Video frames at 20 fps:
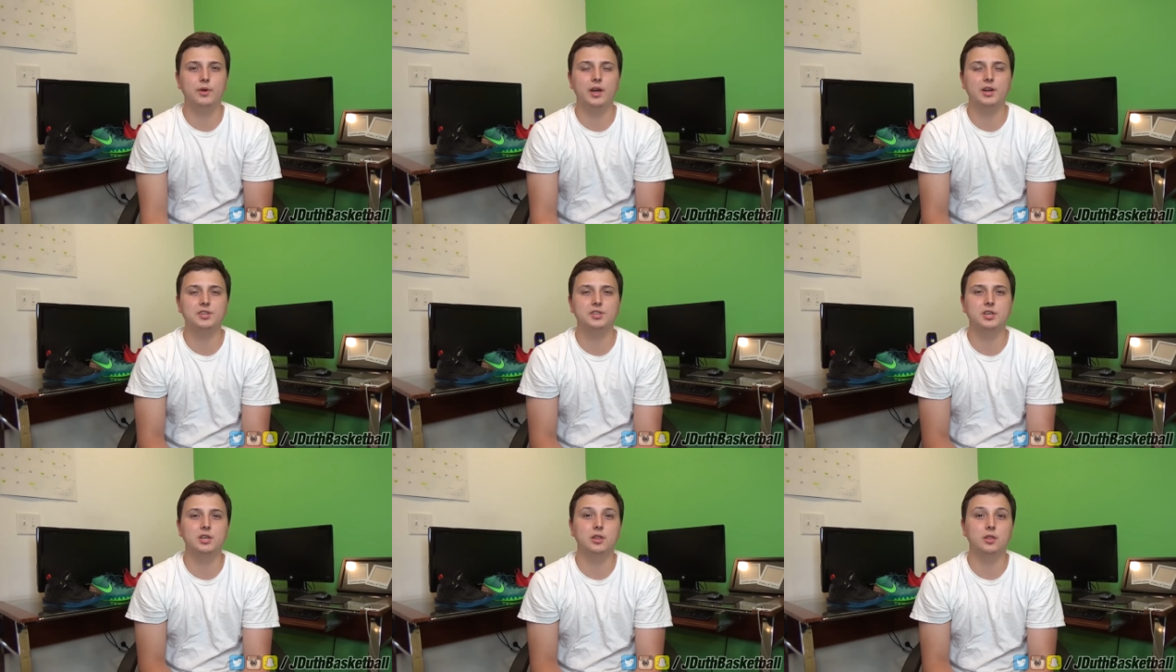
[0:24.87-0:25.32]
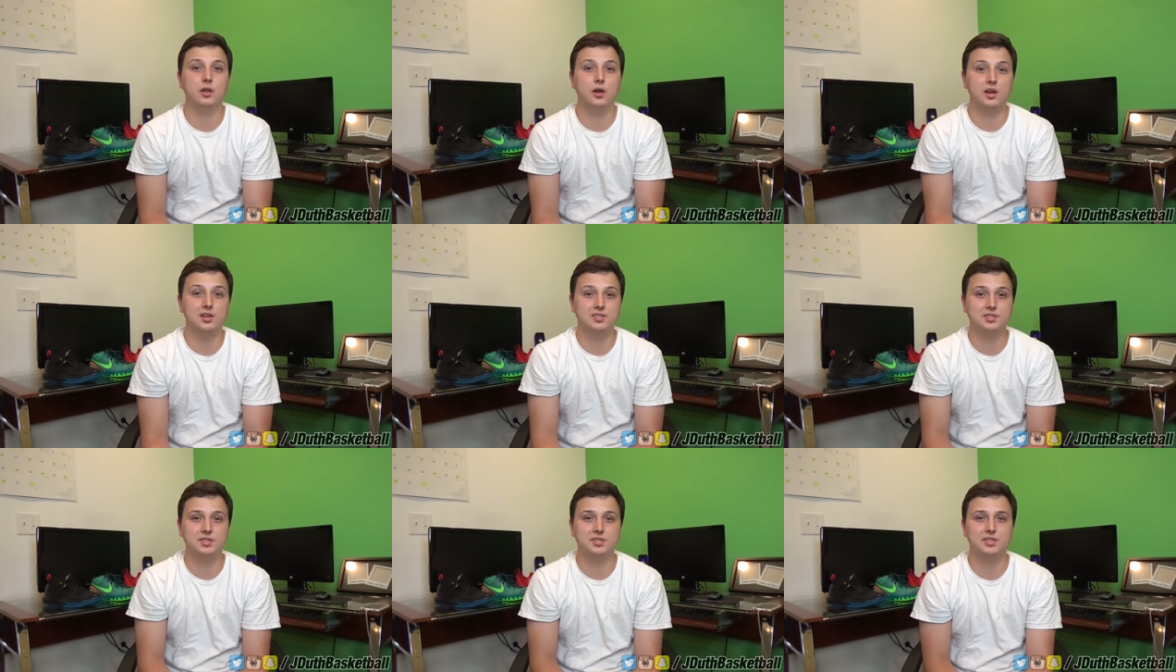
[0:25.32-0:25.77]
We actually
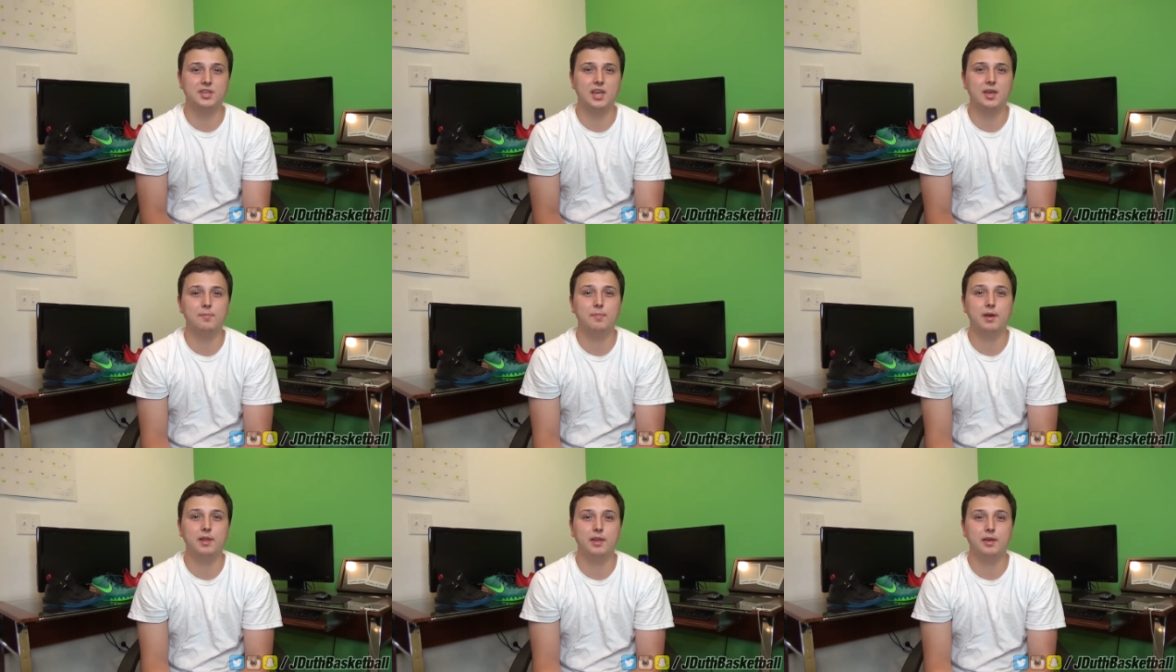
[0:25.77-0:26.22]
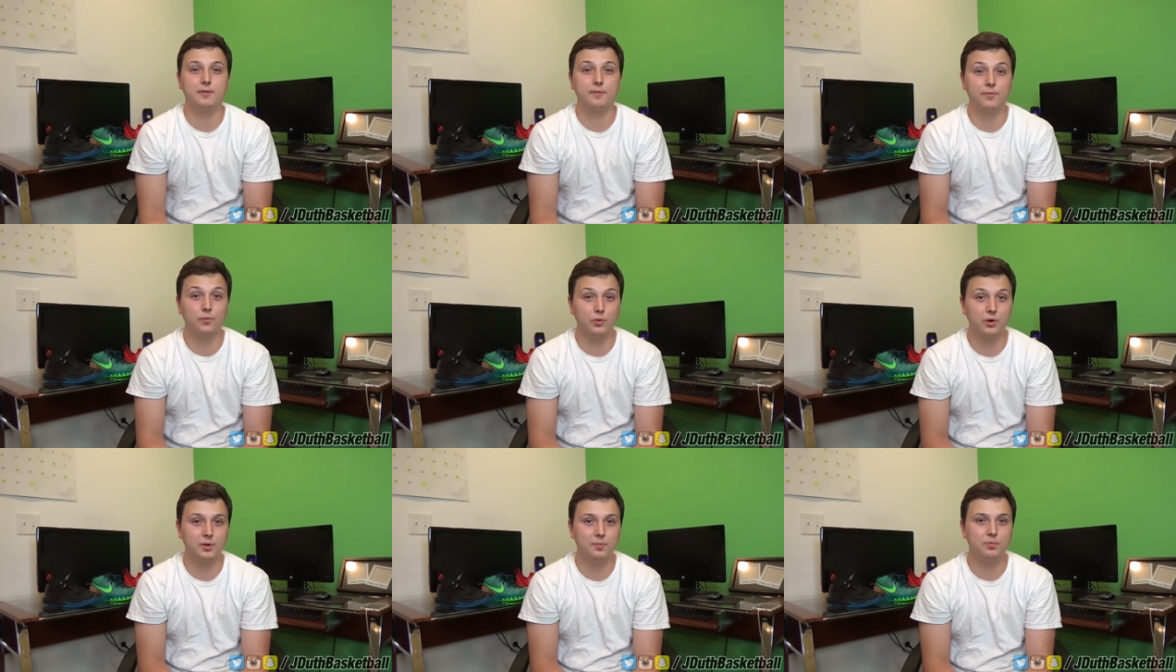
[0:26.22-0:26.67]
lost this game by like
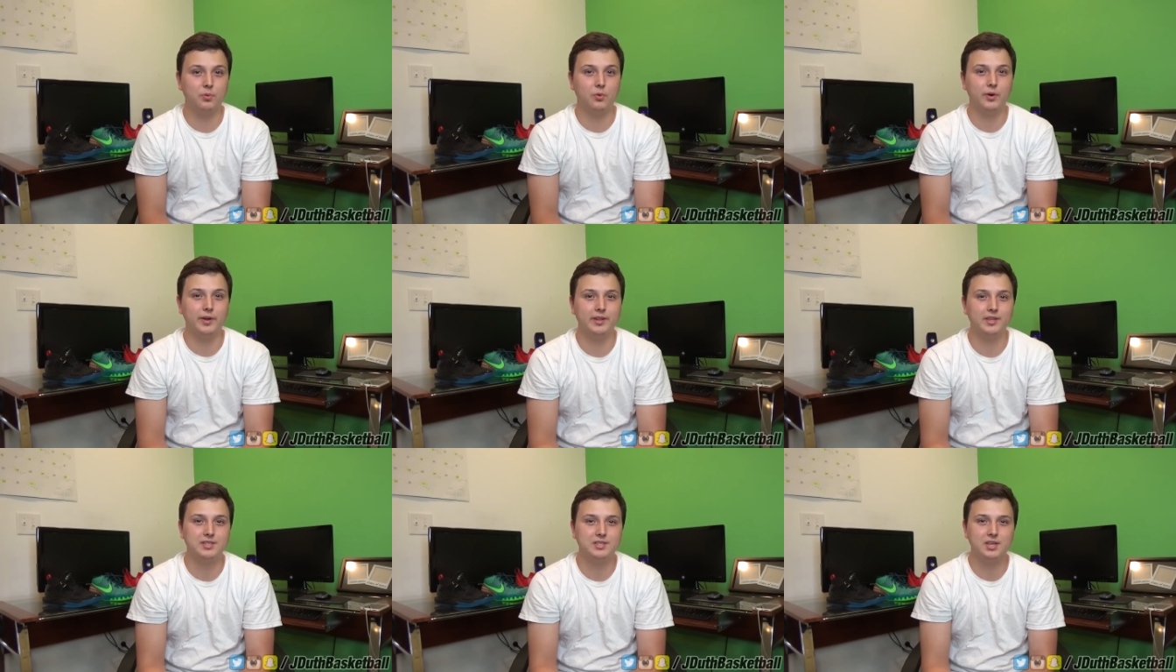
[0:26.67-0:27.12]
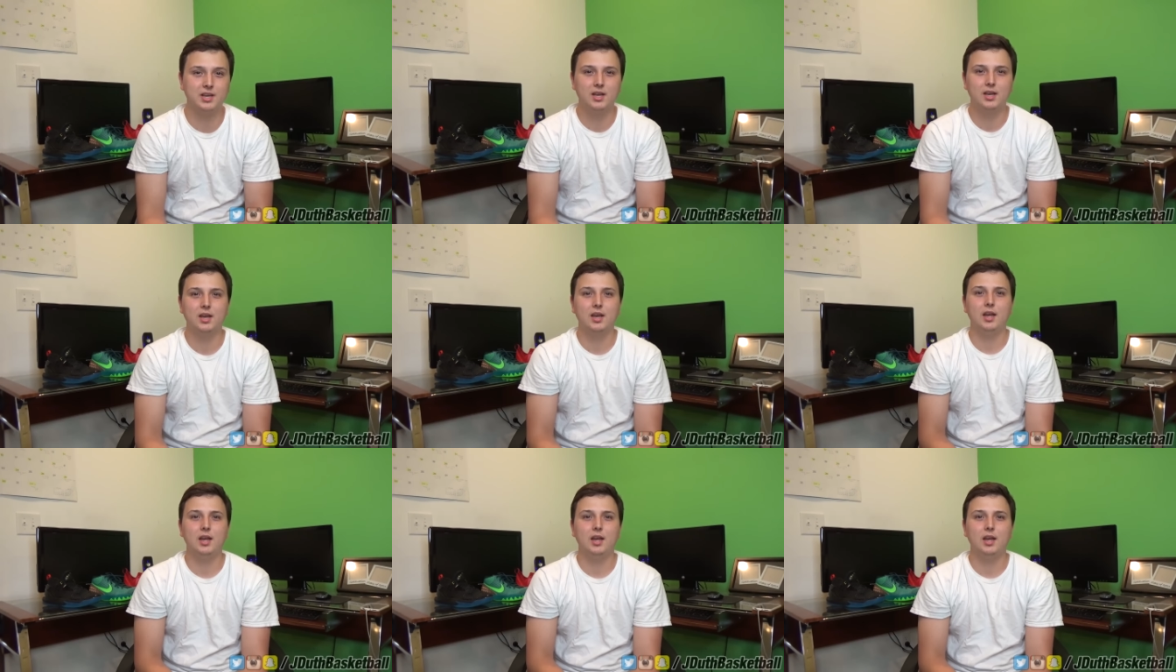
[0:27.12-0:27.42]
40 points.